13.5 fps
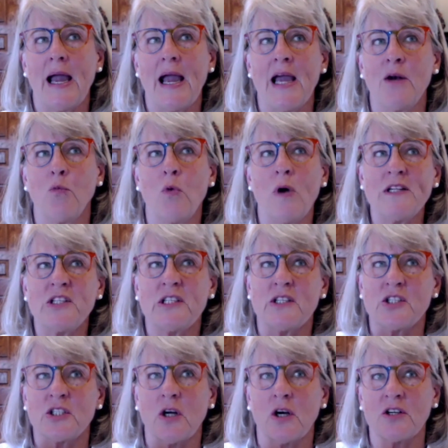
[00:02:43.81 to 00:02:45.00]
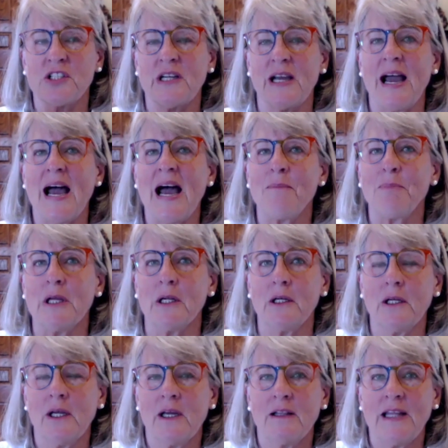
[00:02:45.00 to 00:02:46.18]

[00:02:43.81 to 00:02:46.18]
and once it starts to happen,